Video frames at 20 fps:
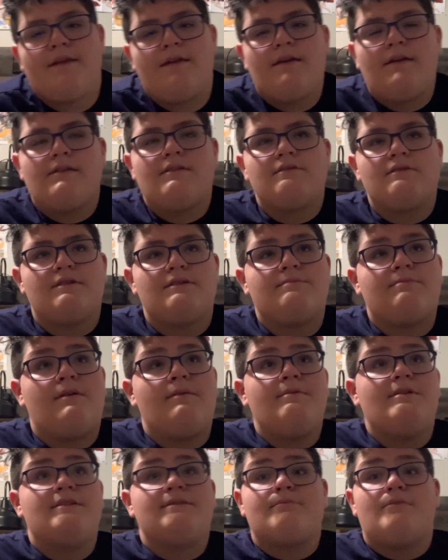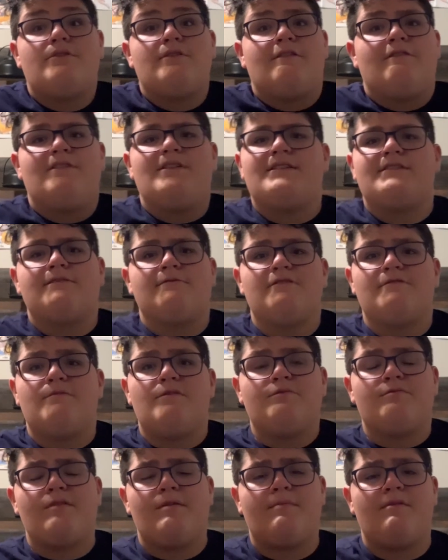it's probably I think it's his
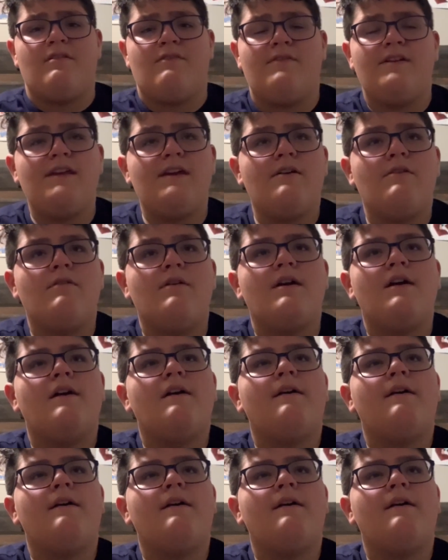most popular video,